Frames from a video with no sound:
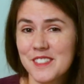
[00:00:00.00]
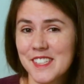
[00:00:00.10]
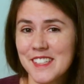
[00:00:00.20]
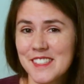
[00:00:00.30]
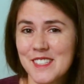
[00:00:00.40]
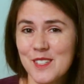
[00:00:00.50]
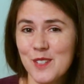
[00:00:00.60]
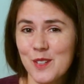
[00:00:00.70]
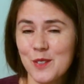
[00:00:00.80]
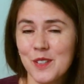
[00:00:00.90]
things to
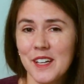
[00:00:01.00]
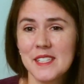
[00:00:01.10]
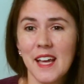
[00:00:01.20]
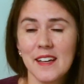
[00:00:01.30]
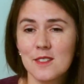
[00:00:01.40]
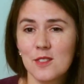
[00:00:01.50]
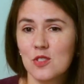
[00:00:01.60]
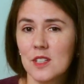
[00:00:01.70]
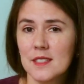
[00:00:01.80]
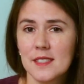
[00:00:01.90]
do besides
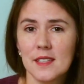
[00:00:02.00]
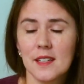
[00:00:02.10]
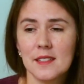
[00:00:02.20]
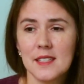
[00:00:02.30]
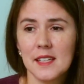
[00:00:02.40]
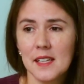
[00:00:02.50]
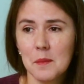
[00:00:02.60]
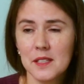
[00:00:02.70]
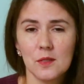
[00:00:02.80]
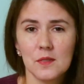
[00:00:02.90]
just taking
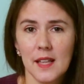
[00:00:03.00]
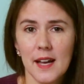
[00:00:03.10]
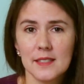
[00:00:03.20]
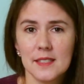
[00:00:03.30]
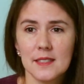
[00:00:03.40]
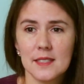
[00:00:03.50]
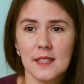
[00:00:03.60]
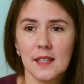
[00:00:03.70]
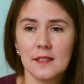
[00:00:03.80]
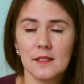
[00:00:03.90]
muscle
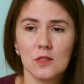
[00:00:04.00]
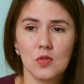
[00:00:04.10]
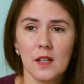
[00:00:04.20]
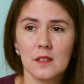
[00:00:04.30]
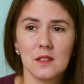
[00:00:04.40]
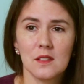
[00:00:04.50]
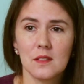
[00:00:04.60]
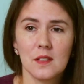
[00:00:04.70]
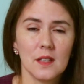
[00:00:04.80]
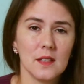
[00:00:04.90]
relaxants and trying
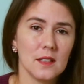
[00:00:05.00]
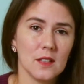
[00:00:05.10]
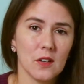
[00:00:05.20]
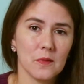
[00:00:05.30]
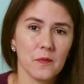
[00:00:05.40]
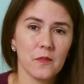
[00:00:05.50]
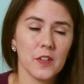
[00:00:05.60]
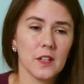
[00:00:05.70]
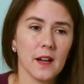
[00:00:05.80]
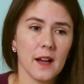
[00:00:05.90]
to
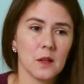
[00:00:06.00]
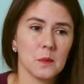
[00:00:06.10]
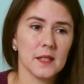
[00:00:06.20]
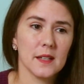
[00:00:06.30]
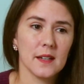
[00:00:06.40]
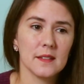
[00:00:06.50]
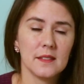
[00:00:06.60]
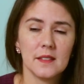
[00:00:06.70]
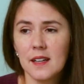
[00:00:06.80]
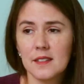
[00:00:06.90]
figure out how to be a
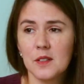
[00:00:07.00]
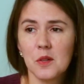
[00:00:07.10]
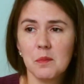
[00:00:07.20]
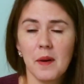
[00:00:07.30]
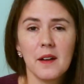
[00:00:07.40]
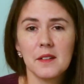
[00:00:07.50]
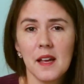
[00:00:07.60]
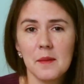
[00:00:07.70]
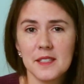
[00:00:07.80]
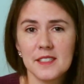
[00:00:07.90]

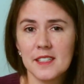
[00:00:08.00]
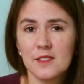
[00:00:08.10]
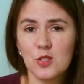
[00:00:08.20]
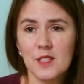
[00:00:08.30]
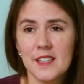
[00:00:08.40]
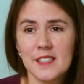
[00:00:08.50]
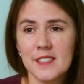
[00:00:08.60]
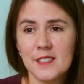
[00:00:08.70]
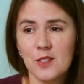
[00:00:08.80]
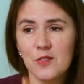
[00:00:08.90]
biochemist and
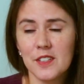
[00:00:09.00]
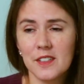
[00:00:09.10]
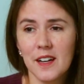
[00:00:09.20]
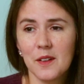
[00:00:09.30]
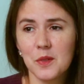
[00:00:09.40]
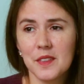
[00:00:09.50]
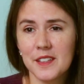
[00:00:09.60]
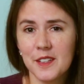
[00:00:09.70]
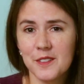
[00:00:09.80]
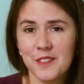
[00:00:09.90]
geneticist to figure out what the
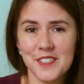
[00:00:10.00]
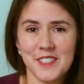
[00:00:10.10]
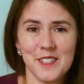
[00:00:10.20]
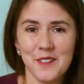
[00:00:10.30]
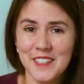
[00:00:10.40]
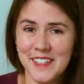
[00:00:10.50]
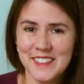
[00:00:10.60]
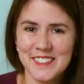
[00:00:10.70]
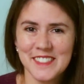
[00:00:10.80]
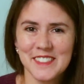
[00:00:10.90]
cure for
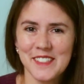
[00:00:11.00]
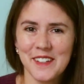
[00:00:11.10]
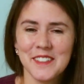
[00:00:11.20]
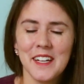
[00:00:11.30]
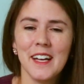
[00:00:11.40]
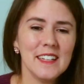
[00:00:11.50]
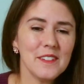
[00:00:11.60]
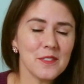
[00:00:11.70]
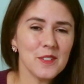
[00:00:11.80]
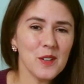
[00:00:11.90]
dystonia is. So
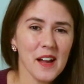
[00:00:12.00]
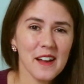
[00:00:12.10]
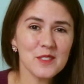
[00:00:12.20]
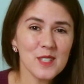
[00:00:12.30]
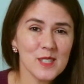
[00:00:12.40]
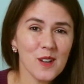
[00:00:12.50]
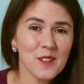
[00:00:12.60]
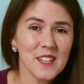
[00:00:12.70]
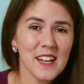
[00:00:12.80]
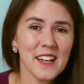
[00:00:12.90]
if you have
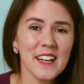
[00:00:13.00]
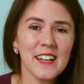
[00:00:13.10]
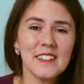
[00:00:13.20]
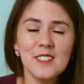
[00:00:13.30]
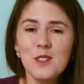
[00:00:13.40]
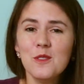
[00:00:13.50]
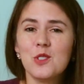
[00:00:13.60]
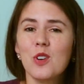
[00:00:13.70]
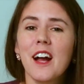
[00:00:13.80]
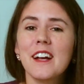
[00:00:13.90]
dystonia and you've
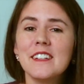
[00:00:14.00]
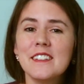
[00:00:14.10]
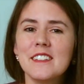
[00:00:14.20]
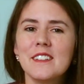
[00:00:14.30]
tried